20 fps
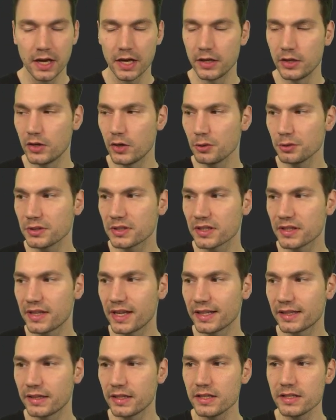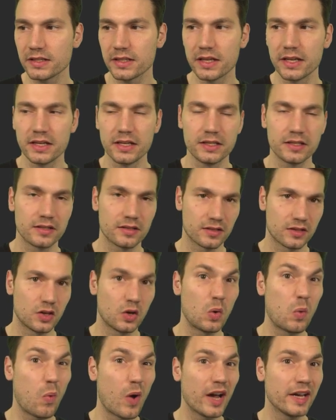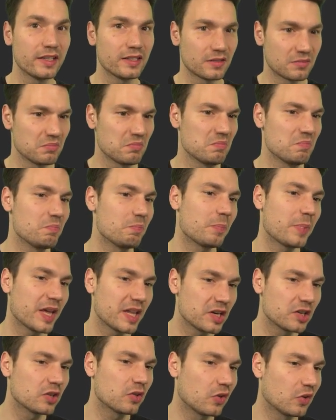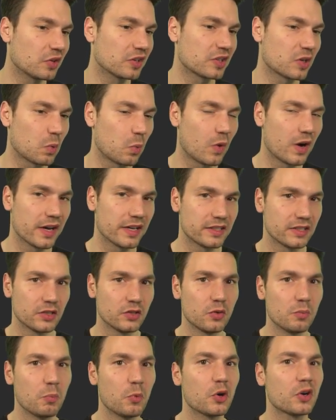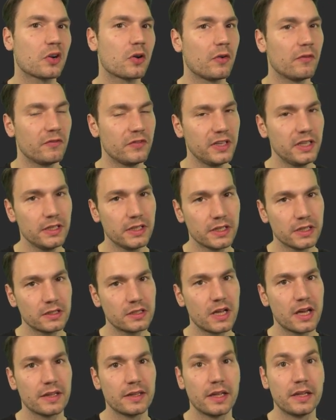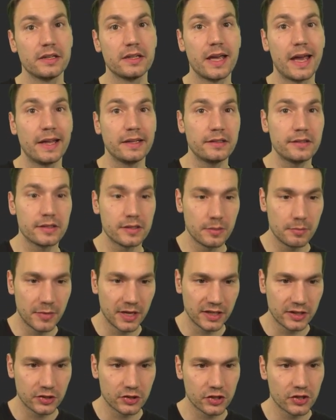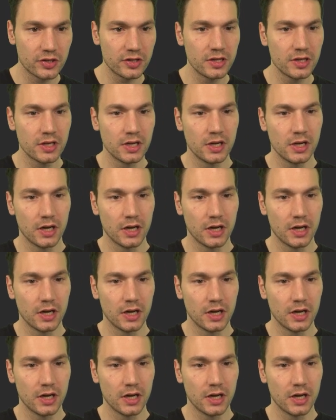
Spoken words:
Note that this is quite better or quite, you know, more convenient than the entity manager,